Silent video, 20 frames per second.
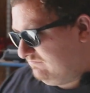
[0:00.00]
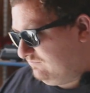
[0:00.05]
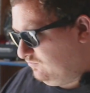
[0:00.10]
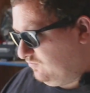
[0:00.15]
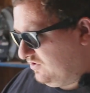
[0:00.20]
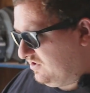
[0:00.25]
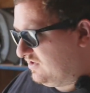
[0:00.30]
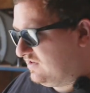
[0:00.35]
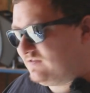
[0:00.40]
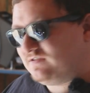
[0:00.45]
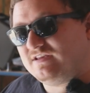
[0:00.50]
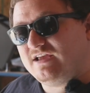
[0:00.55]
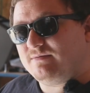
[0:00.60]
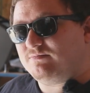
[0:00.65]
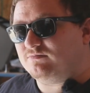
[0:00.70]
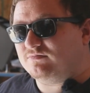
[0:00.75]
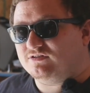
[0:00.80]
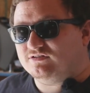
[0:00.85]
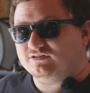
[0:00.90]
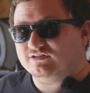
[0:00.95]
We're going to slap
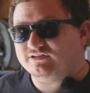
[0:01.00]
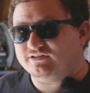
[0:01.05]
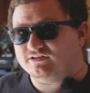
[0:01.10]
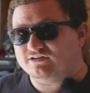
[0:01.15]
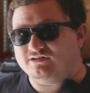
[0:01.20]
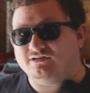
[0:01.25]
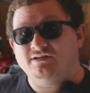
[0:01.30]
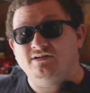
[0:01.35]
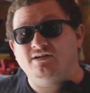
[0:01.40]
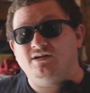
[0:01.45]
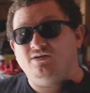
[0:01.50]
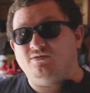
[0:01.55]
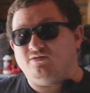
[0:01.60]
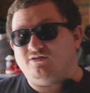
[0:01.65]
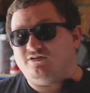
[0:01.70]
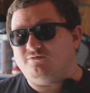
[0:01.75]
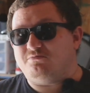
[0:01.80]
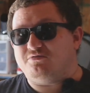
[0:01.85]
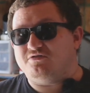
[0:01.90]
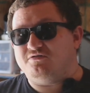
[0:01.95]
them all on there. I'm
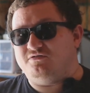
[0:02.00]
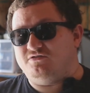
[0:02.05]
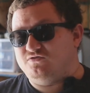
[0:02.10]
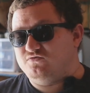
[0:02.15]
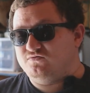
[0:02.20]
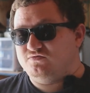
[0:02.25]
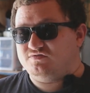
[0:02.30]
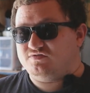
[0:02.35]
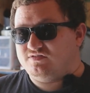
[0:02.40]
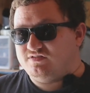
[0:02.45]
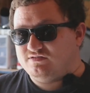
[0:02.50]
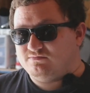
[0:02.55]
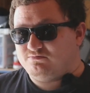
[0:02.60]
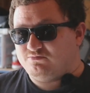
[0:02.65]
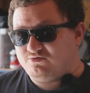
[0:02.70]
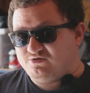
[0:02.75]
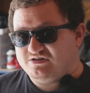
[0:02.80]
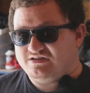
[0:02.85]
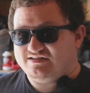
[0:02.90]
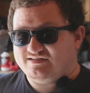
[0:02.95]
going to use the
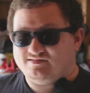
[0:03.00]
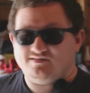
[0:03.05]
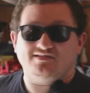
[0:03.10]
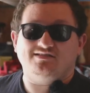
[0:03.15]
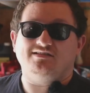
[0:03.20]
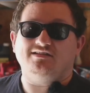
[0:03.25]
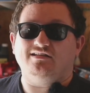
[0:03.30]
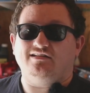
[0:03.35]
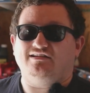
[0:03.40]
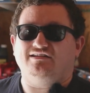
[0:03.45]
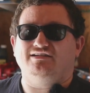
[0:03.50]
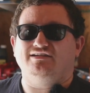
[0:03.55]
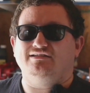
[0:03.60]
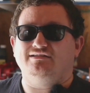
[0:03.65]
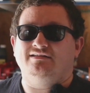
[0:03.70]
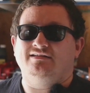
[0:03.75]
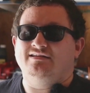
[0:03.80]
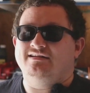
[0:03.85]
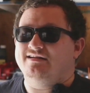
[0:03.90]
pre-existing line.